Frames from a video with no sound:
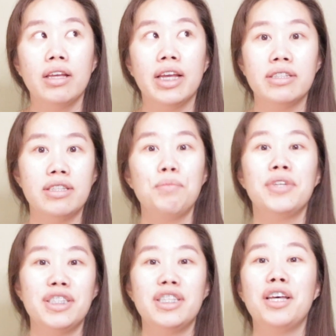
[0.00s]
and
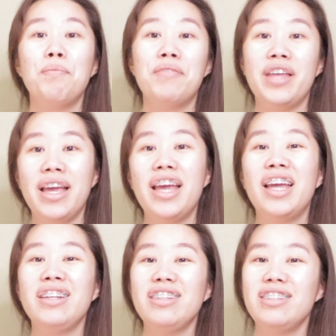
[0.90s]

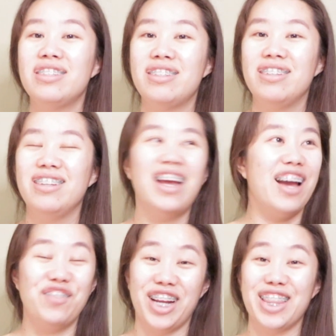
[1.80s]
something,
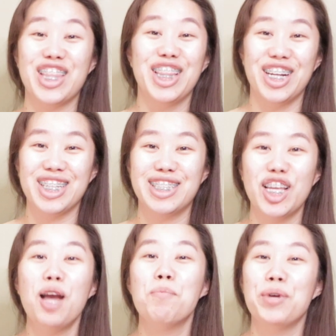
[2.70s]
I forgot the
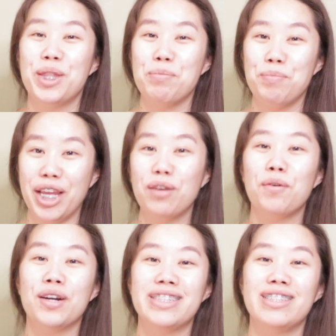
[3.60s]
lyrics, but the main
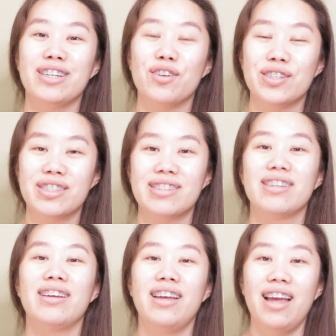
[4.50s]
chorus, it goes,
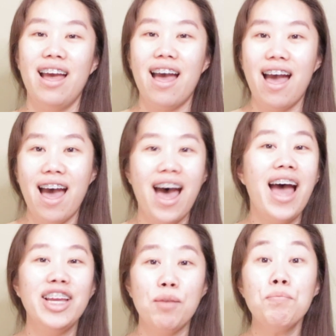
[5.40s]

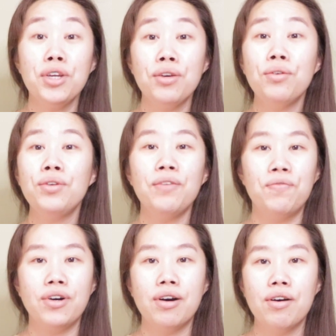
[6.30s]
I am
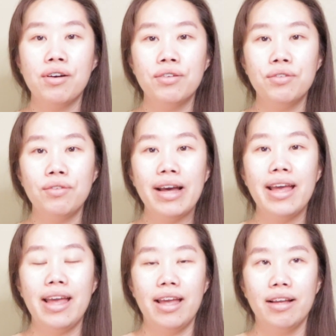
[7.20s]
beautiful,
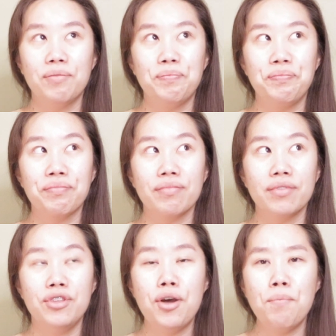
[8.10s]

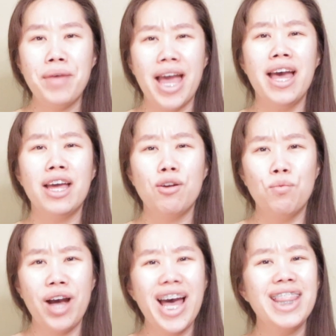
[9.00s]
no matter
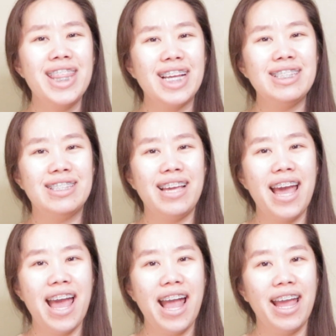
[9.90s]
what they
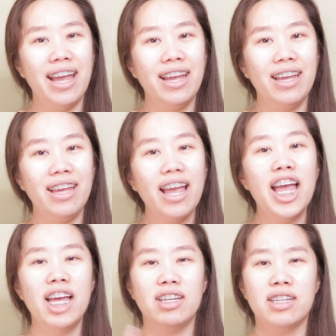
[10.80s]
say,
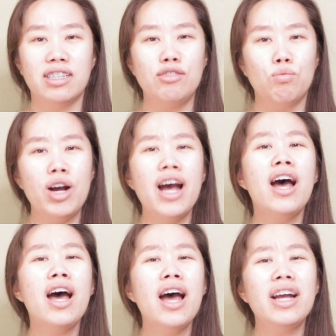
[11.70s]
'cause
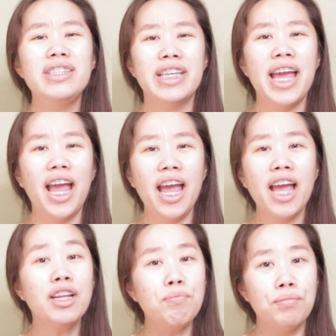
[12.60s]
words can't